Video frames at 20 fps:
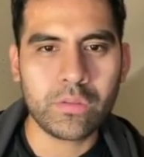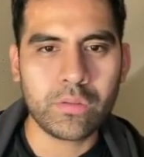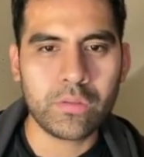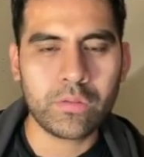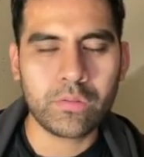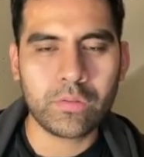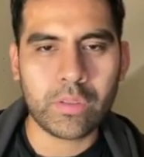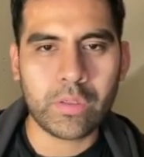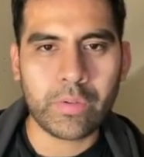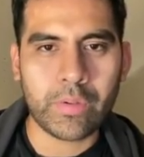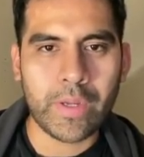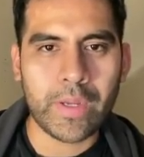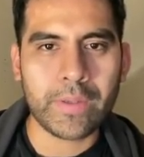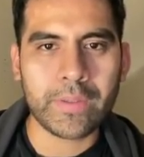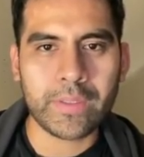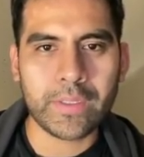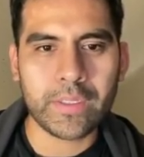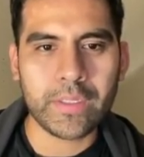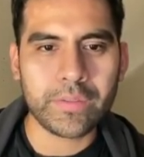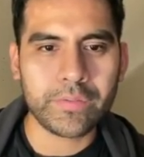So
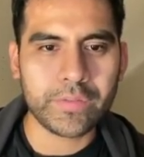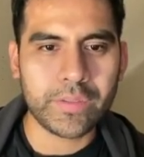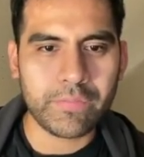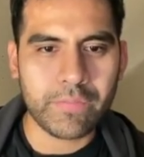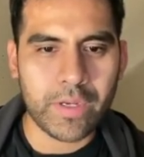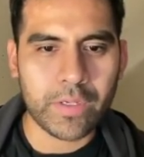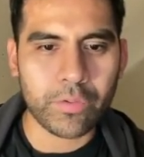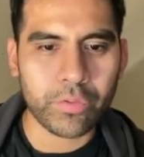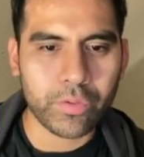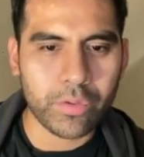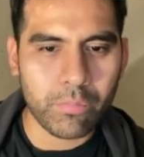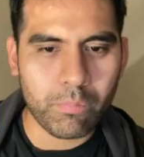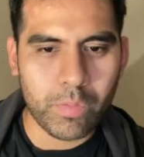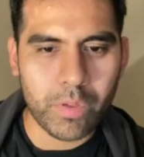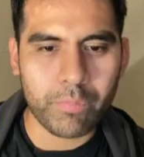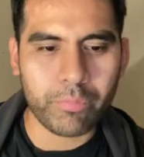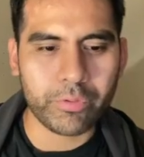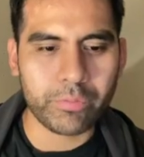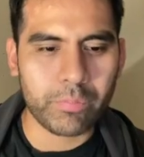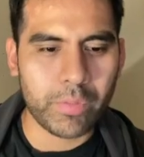I'm gonna see if I could come
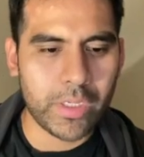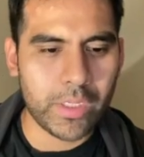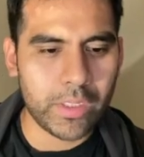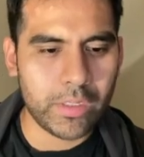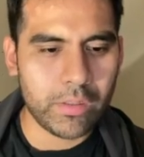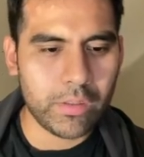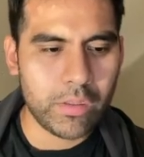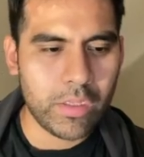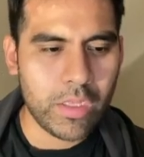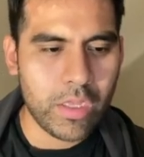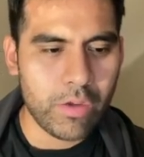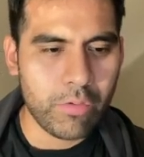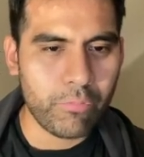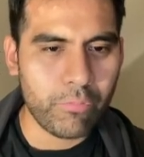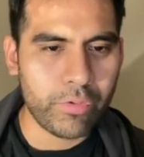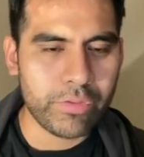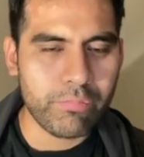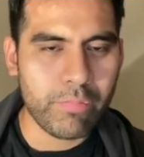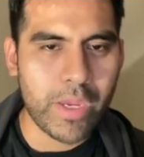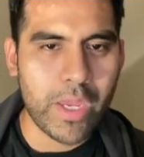up
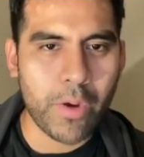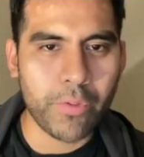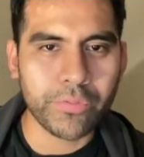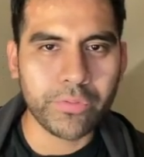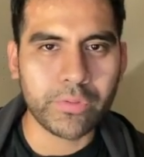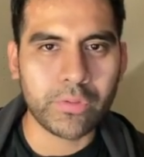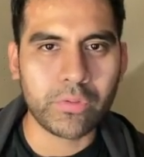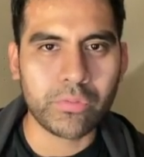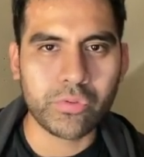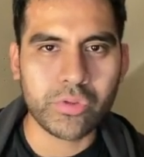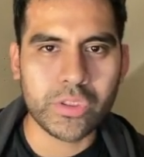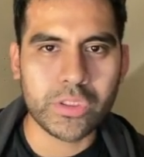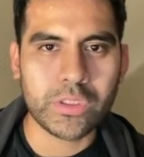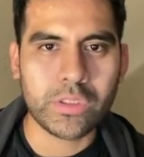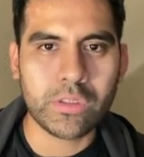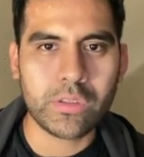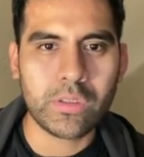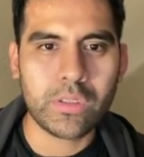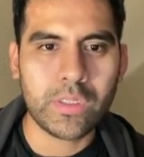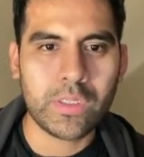with my own
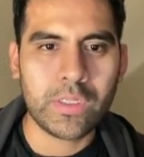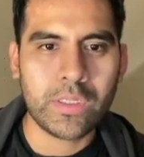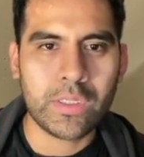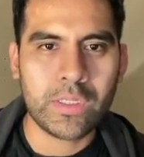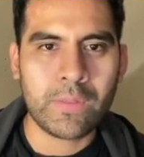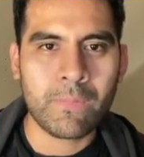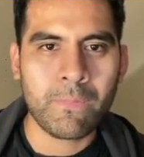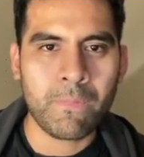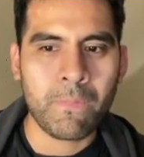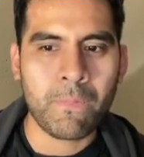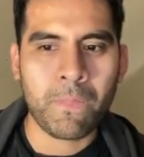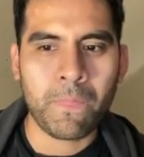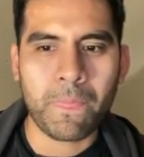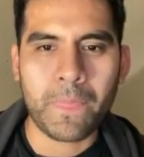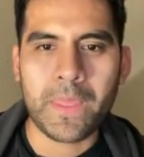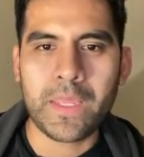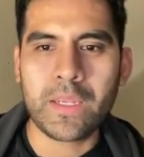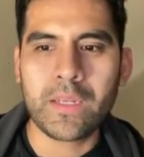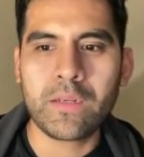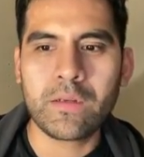solution.
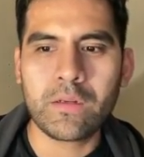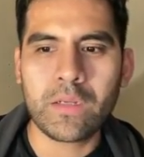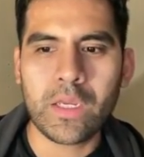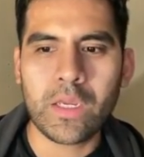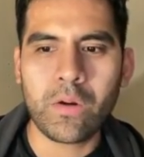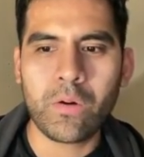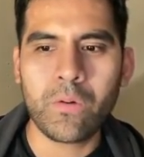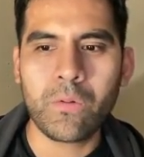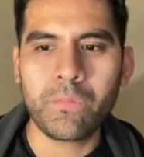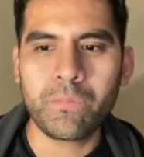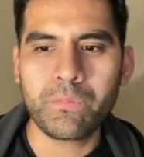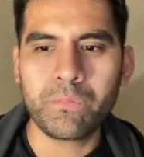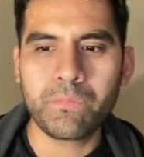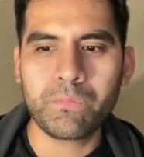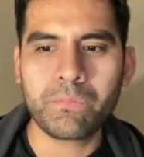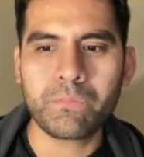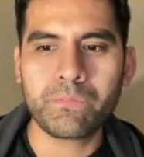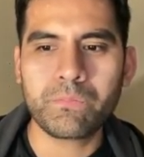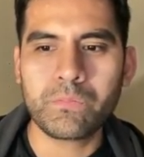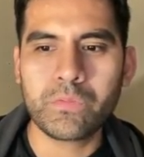And I hope
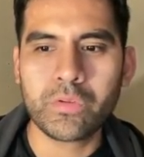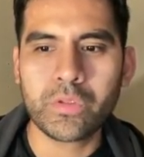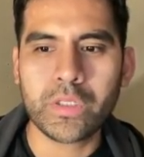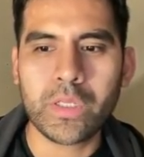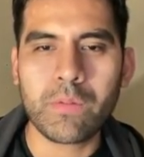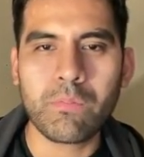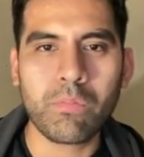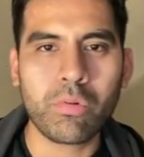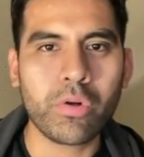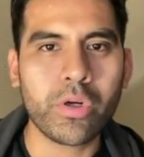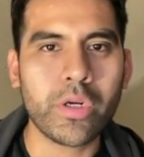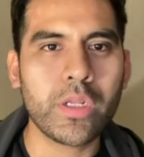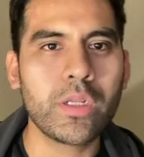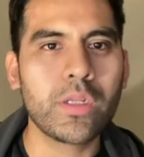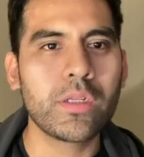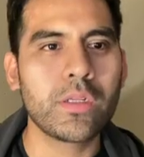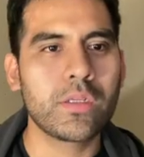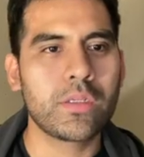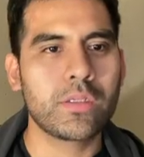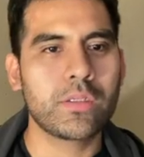you don't get bored.
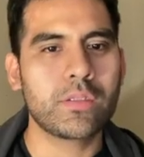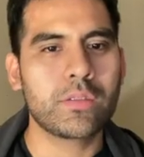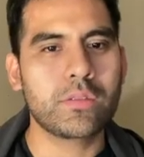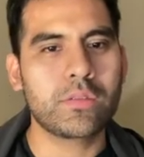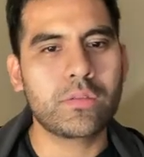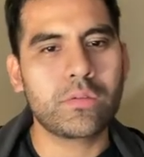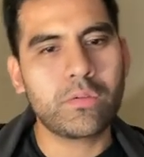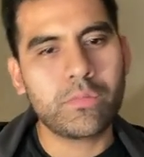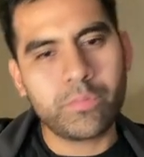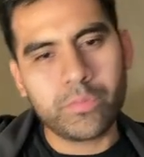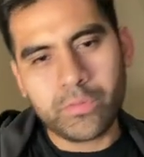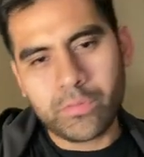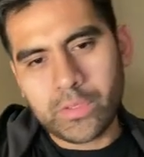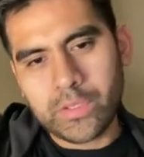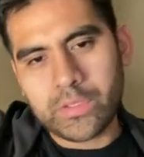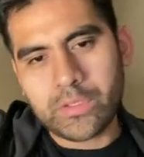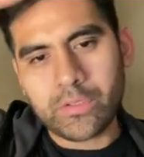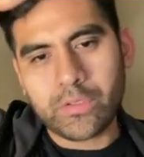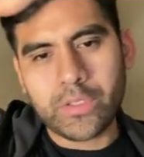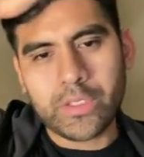I hope you
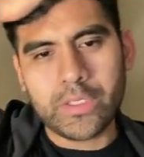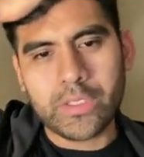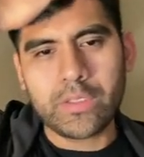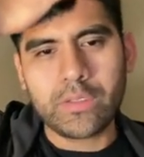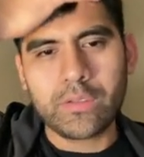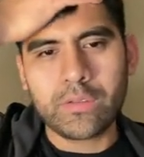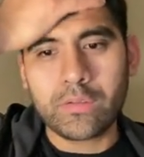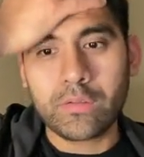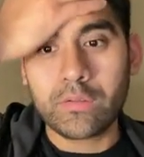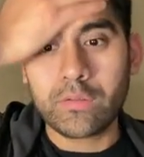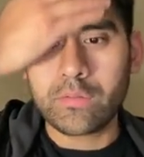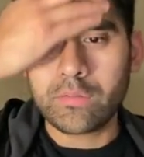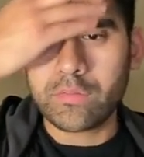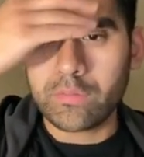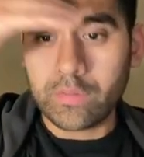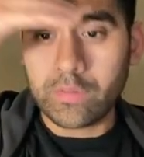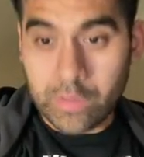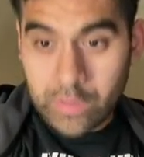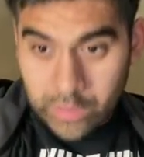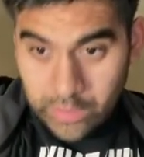enjoy it.
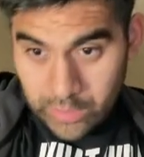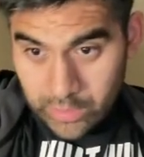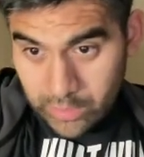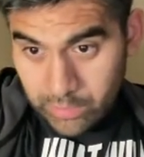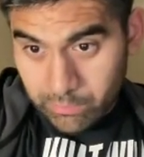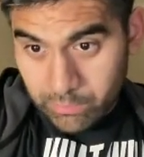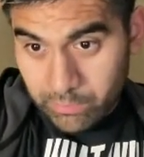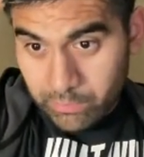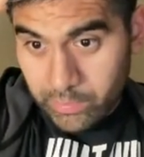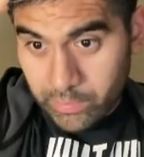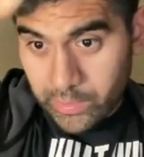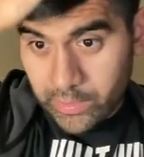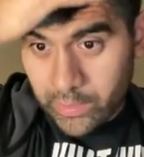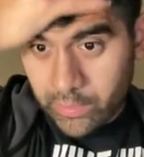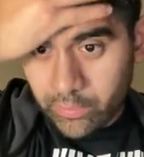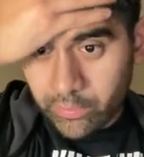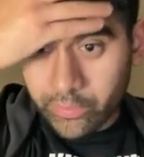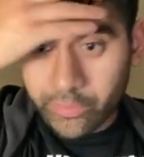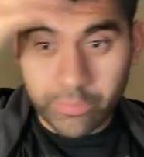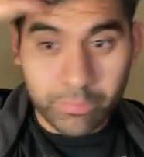My hair
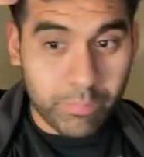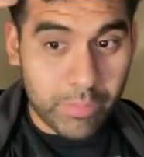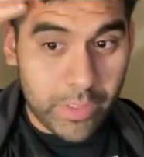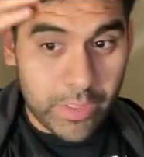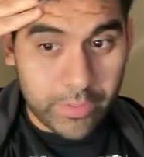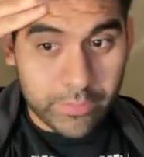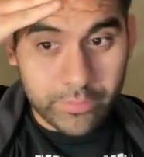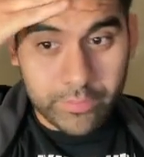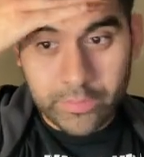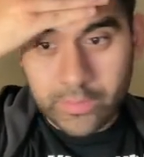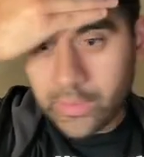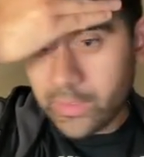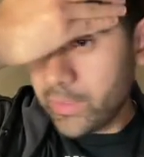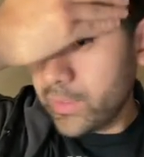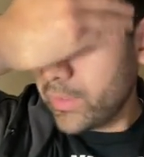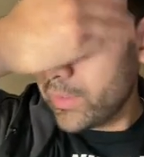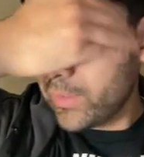looks bad today.